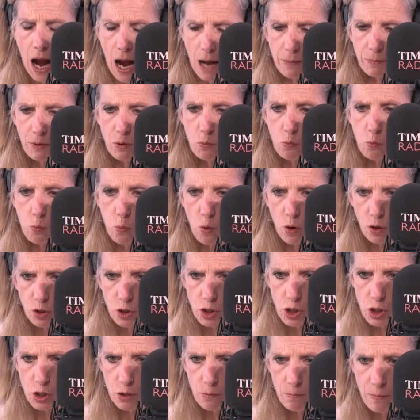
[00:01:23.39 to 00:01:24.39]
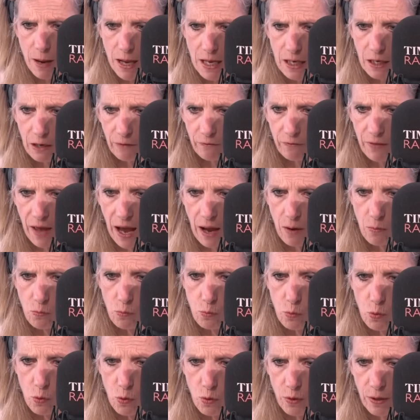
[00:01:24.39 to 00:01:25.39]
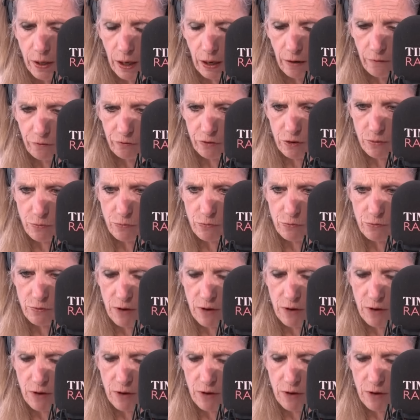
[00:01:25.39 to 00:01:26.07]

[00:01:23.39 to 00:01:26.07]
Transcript: I mean, what do you make of that warning from